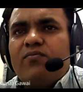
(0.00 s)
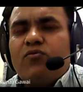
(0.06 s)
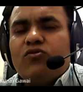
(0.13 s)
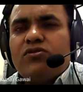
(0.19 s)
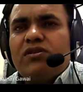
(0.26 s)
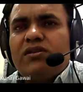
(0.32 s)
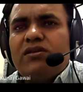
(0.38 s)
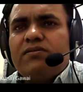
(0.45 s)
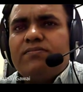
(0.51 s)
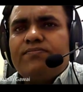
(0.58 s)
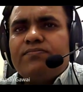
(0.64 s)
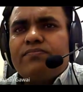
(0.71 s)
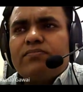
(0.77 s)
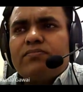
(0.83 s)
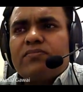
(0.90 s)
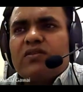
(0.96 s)
mostly
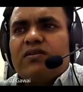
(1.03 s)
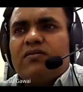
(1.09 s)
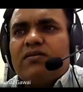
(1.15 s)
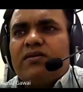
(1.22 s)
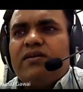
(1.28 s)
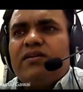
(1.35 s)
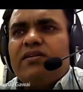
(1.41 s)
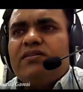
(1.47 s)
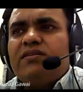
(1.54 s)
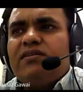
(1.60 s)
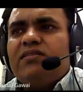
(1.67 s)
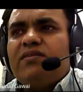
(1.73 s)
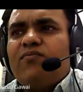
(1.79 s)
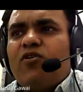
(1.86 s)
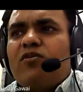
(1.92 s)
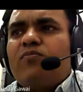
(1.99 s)
it is in
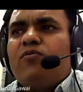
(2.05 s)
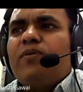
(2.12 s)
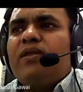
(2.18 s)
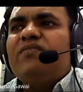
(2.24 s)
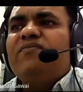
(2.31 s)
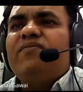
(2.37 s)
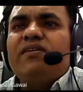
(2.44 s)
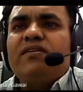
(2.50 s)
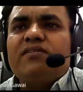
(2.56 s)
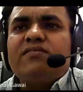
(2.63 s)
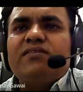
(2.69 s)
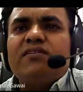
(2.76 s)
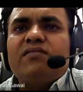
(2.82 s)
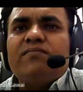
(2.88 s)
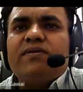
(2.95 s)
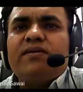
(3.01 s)
the form of like ferrous
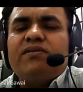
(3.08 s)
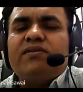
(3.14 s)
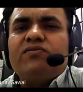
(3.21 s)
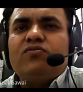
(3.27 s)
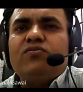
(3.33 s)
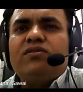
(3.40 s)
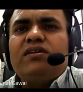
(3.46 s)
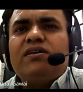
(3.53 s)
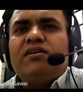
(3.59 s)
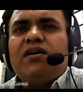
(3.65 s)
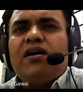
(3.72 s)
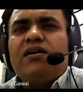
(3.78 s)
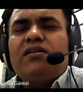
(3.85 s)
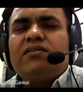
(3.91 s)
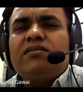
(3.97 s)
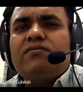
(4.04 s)
sulfate. So there
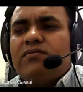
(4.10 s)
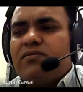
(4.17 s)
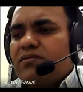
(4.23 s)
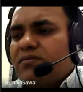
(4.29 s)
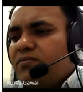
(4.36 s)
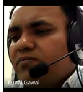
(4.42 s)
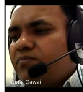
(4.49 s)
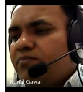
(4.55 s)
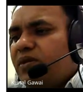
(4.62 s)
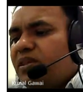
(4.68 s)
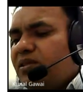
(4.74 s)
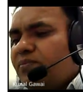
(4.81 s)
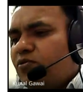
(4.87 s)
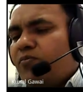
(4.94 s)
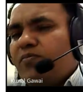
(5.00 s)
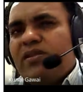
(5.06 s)
are many
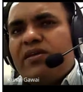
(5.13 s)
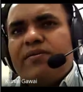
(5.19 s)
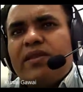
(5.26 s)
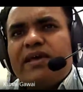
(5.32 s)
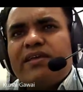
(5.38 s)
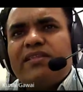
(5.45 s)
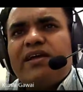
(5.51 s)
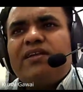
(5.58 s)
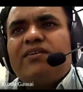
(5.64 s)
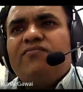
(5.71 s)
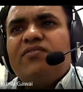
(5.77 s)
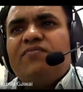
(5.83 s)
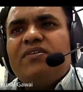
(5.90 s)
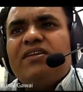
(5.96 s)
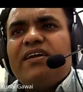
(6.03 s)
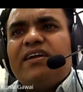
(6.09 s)
problems like that.
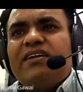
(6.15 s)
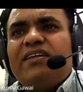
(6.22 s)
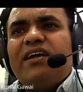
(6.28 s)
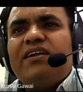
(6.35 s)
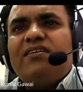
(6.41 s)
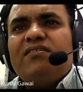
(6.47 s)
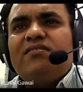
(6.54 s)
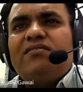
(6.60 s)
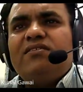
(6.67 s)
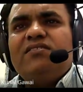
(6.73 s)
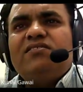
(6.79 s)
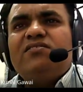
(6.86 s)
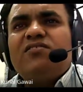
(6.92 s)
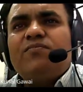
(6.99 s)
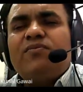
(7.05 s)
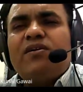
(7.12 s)
We will get that
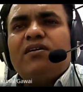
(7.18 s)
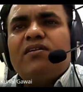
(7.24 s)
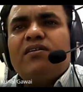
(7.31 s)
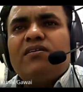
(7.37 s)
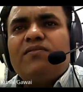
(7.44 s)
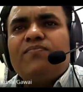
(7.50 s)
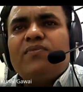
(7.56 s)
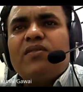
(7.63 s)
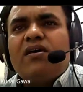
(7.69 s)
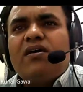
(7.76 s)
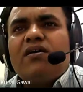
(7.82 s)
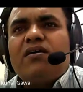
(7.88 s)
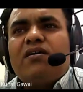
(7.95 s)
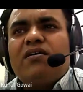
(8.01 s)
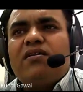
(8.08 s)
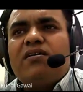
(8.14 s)
disturbed
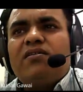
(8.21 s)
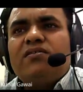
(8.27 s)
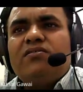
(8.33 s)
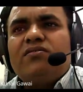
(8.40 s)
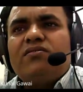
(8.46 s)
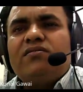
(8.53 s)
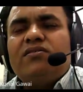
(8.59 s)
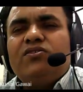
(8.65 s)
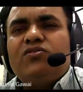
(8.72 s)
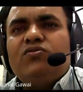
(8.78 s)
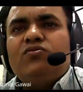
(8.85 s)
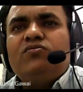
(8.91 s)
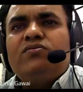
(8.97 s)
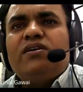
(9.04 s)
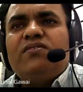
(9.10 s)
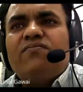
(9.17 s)

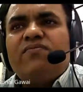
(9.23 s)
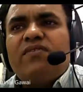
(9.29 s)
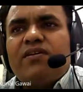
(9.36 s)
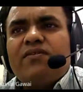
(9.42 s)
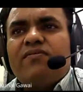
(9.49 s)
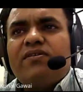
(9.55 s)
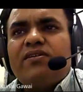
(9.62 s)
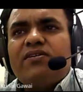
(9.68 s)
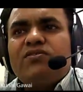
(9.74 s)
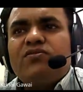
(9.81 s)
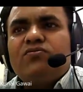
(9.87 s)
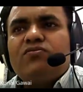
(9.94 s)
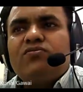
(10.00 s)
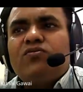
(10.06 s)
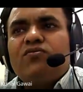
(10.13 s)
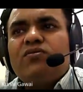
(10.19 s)
issue, then flavor
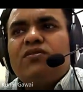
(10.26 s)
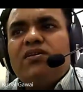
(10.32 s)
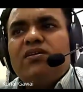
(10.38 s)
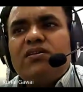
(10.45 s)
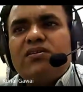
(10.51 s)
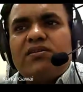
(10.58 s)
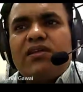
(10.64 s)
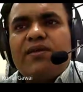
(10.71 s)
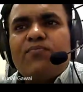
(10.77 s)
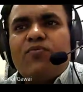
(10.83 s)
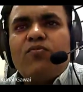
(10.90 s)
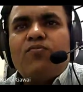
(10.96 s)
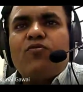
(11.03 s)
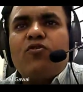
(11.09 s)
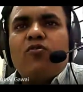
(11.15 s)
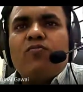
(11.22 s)
issue. So this type
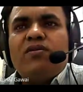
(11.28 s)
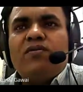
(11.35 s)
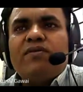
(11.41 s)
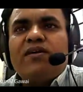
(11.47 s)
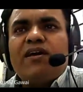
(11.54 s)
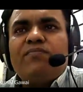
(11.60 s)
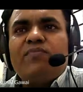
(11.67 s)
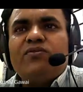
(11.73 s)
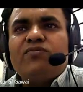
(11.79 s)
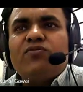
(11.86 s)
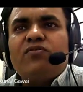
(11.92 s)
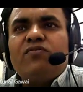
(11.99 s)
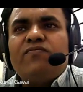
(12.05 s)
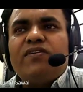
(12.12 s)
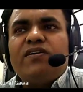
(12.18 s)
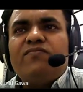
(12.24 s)
of problem can be
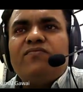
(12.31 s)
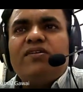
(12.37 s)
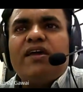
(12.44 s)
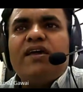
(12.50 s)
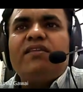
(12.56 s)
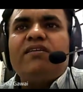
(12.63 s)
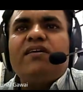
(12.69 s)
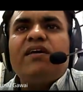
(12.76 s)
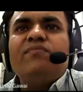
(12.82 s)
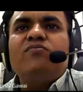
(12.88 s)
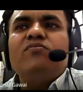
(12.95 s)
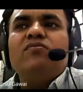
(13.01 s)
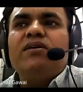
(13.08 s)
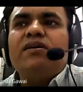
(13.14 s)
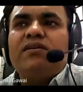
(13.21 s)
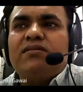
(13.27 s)
solved when we
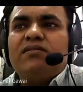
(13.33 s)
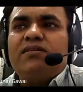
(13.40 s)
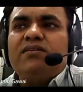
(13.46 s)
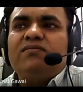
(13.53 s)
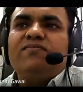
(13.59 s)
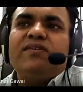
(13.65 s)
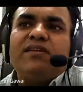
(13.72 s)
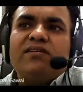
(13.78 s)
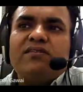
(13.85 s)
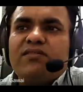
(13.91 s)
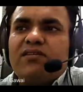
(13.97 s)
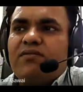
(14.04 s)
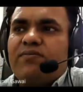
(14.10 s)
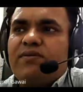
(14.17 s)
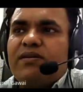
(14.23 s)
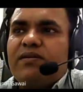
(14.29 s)
encapsulate this ferrous
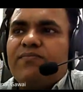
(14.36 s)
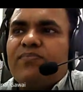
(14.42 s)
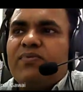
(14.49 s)
sulfate.